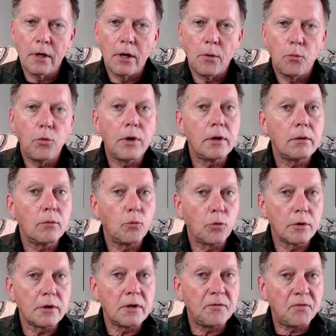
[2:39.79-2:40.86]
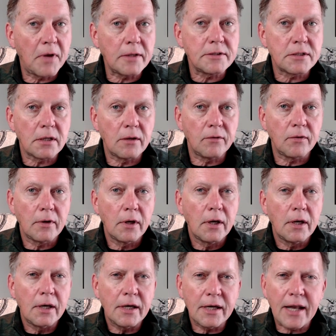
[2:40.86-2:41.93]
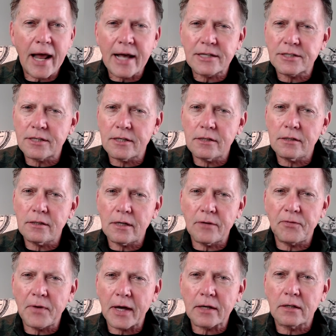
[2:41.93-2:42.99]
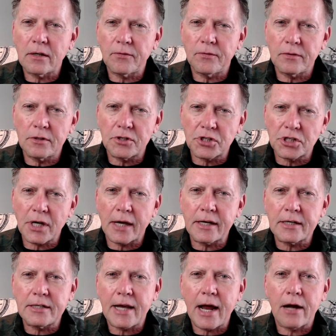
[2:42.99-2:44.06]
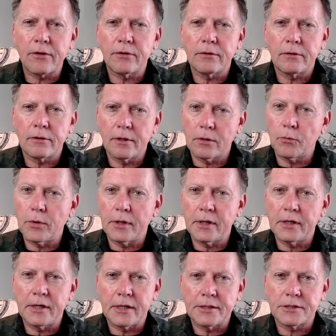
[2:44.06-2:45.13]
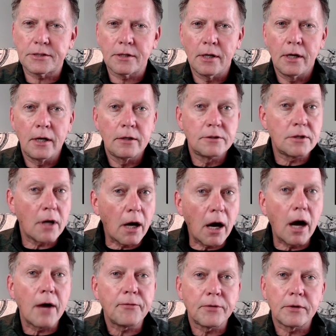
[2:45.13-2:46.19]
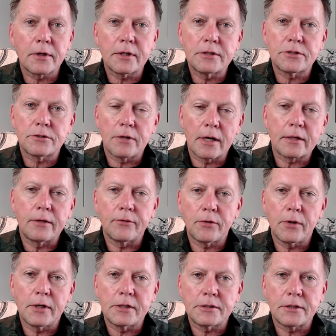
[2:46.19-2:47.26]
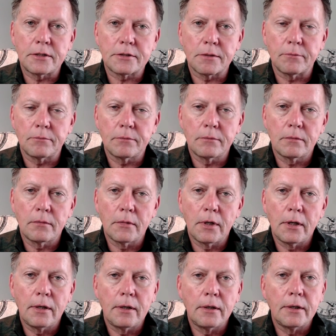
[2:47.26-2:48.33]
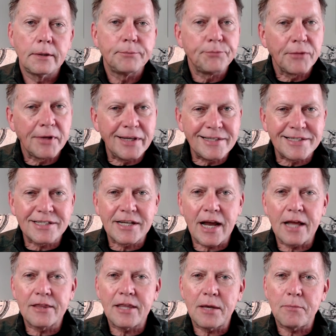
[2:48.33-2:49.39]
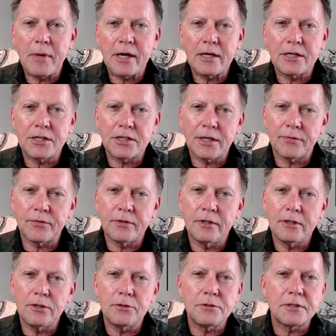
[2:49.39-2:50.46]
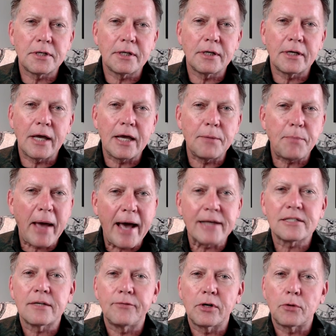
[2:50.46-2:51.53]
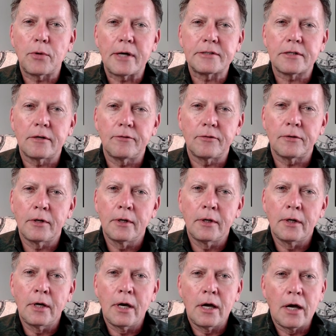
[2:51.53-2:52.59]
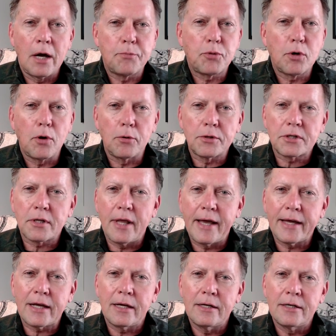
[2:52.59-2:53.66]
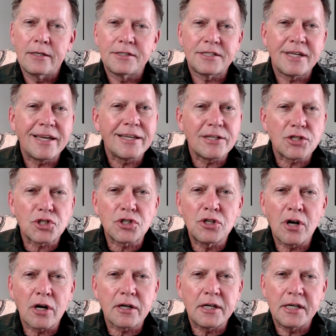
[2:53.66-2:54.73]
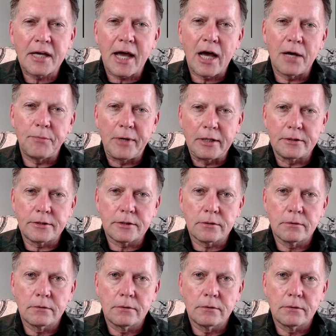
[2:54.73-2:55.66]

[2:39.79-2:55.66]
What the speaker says: When we're defensive, it has the effect of shutting down their willingness to offer constructive criticism. Instead, they may shift to using a passive-aggressive approach, like saying snarky comments,